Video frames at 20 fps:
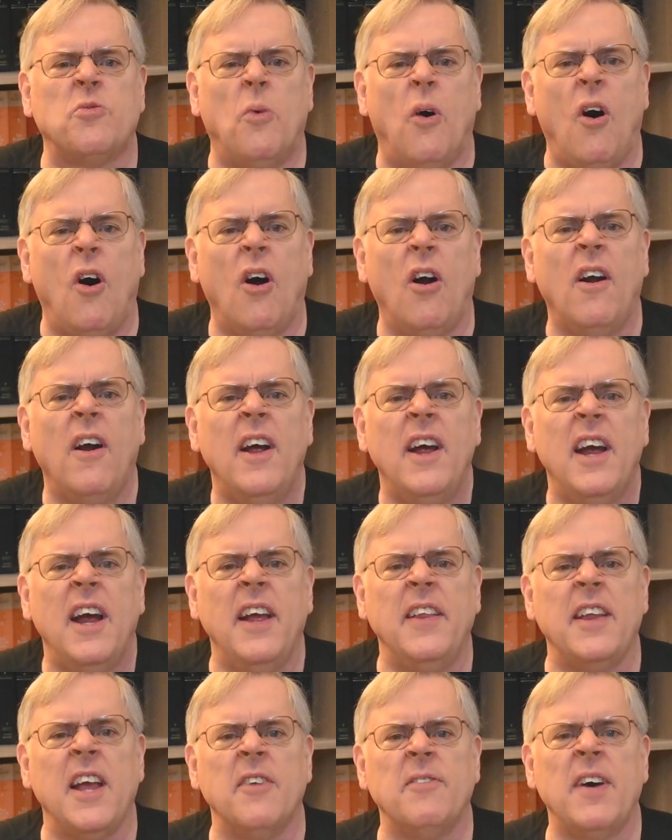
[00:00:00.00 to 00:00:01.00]
war
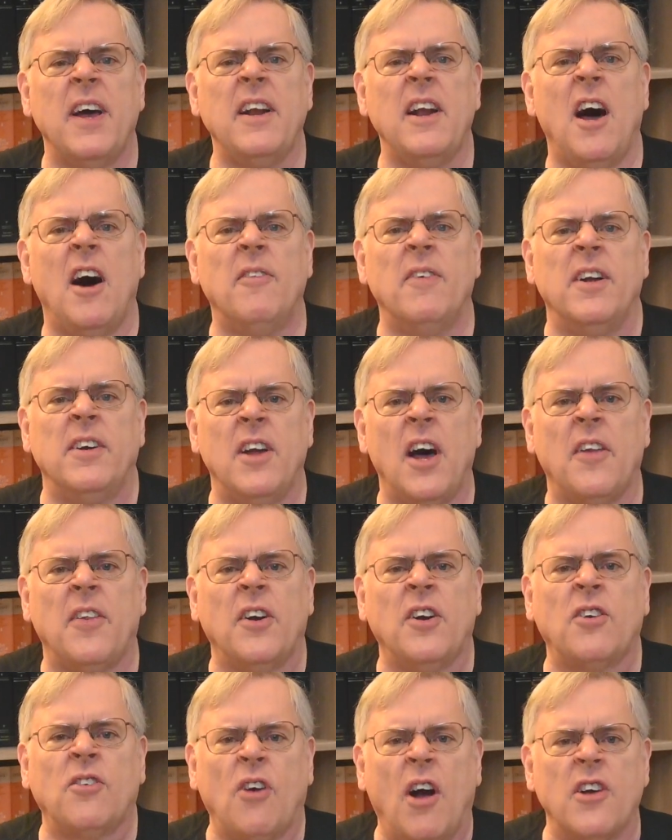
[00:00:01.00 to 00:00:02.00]
in the event of
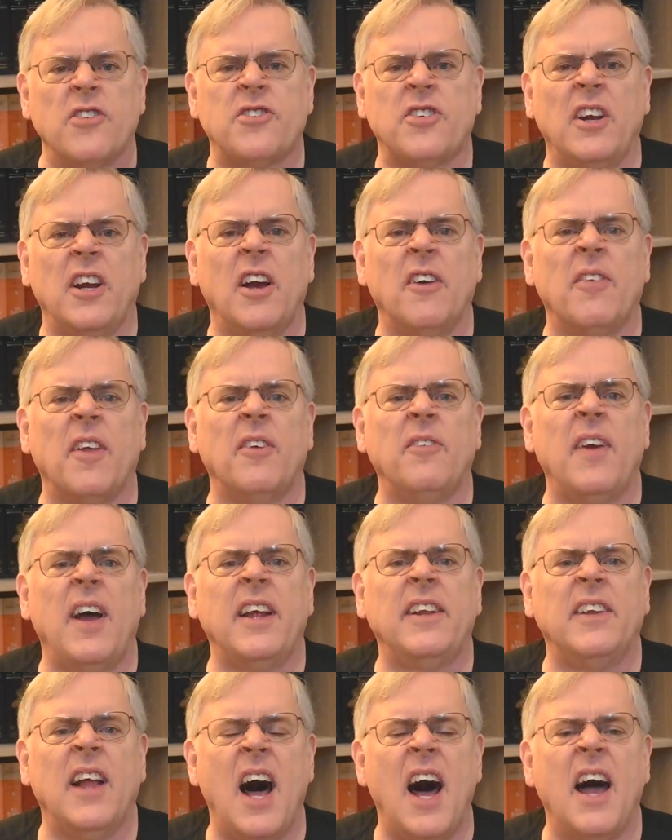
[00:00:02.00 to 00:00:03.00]
another crossing of the
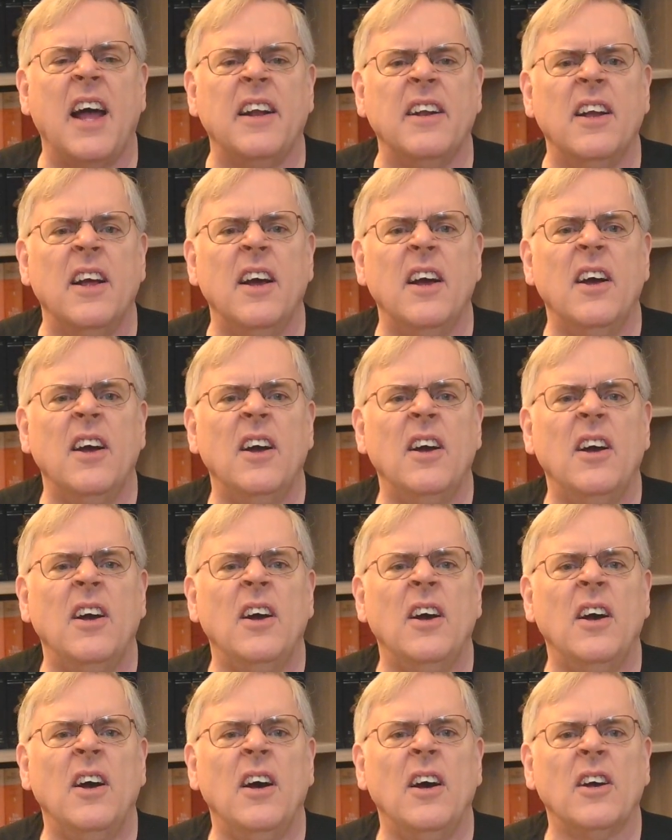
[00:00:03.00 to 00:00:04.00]
red line.
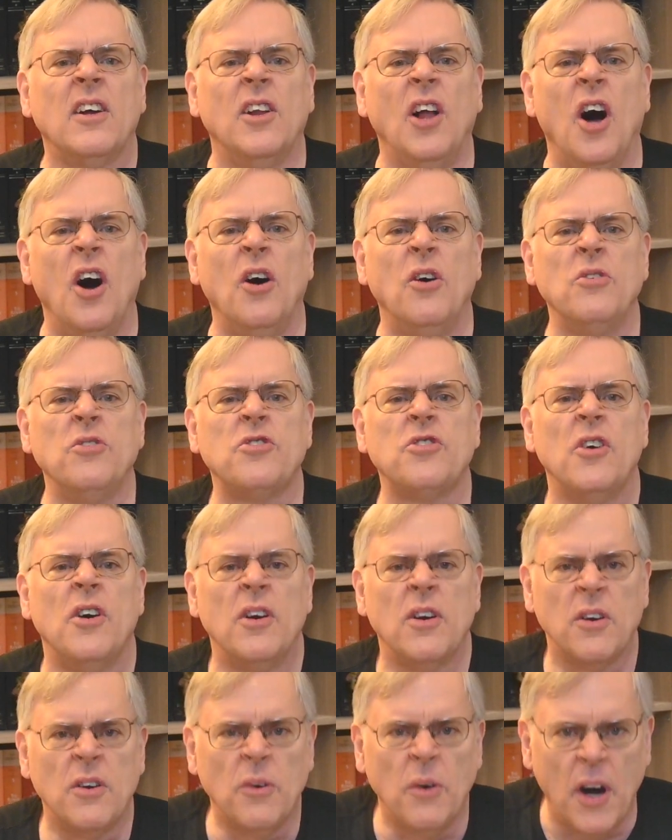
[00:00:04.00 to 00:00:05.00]
Close
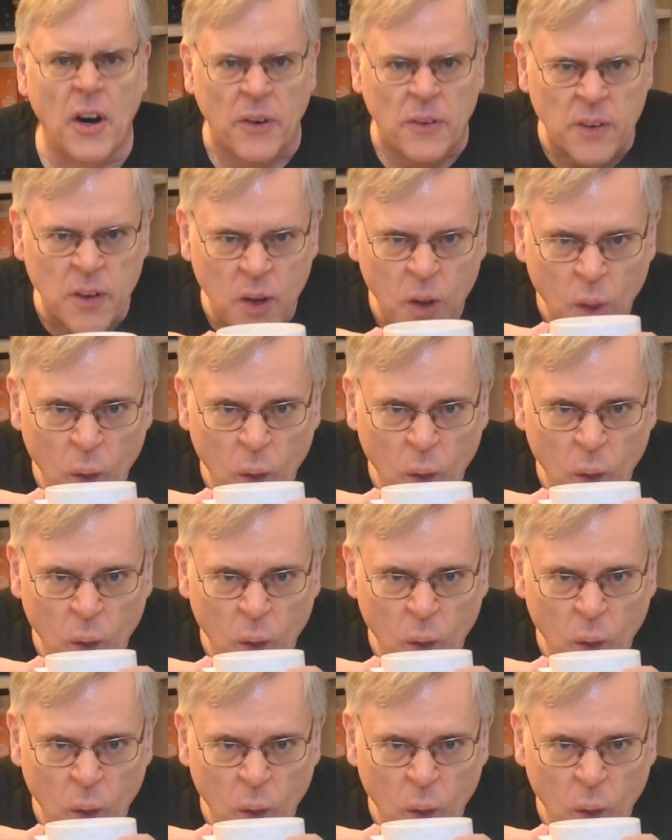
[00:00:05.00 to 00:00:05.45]
quote.